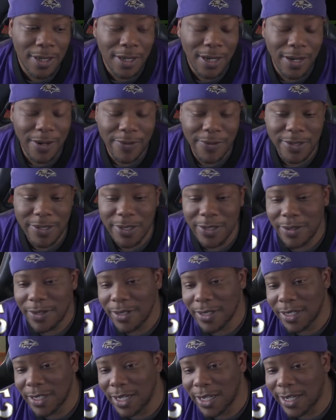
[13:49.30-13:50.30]

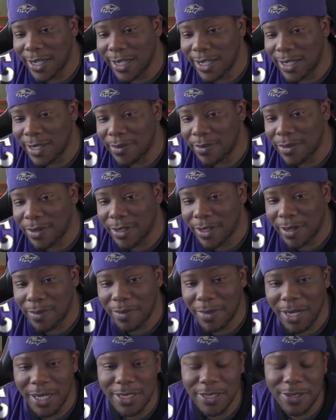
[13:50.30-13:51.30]
Arizona game. I
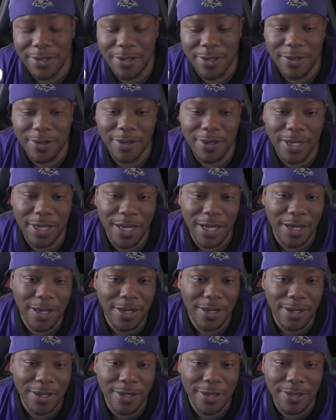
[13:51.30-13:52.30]
might turn on the
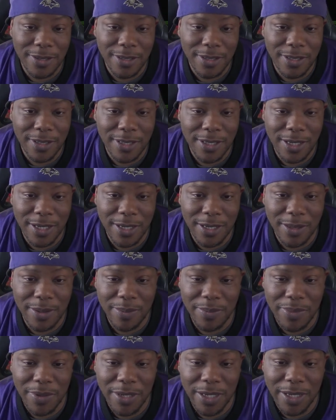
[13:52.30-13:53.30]
Cowgirls to see
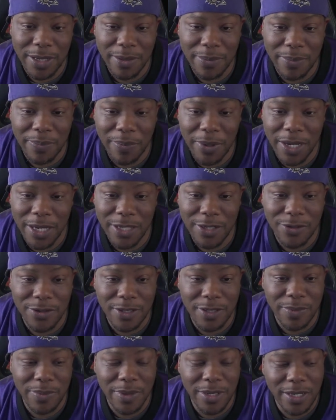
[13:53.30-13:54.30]
them play
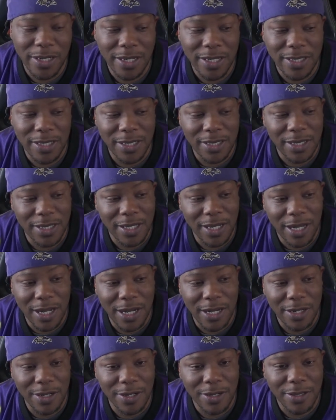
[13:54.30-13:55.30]
Patriots, but I think the
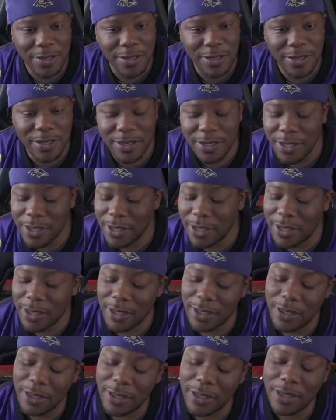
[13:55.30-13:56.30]
Cowgirls is
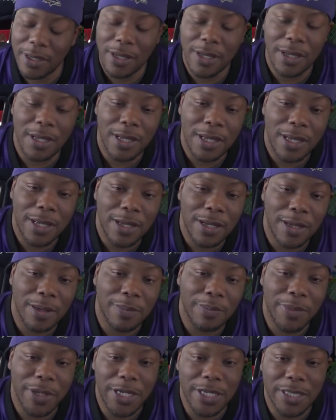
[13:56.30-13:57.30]
gonna
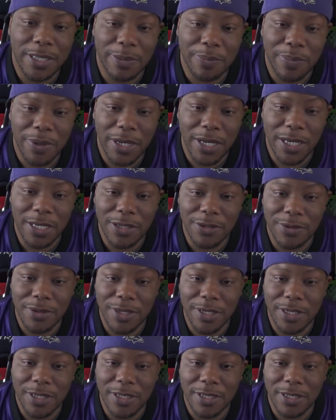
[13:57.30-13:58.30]
beat the
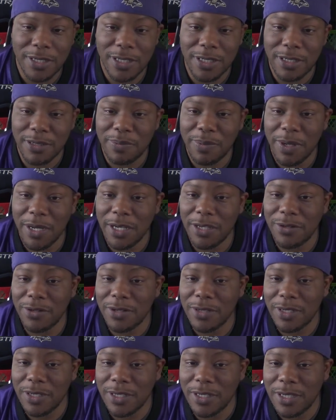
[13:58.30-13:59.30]
Patriots because
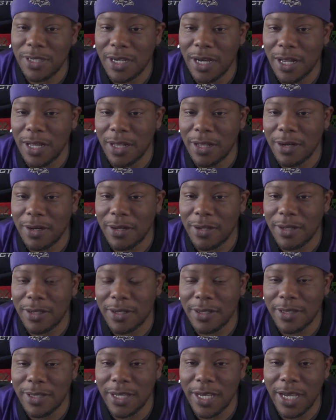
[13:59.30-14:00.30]
Patriots is not all
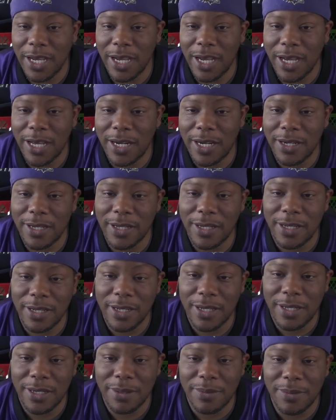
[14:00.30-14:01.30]
of that.
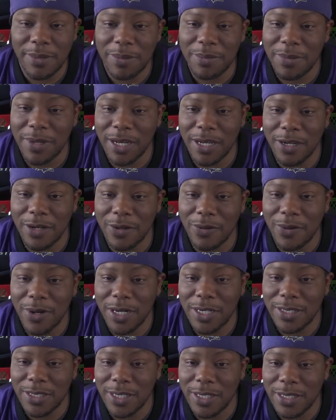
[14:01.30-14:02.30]
You um, know, I'm not gonna
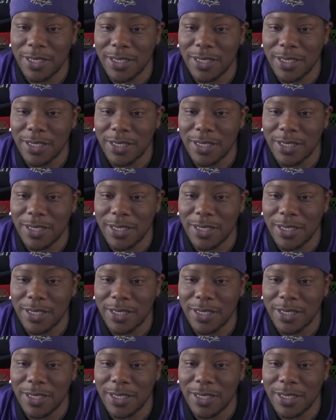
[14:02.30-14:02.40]
watch that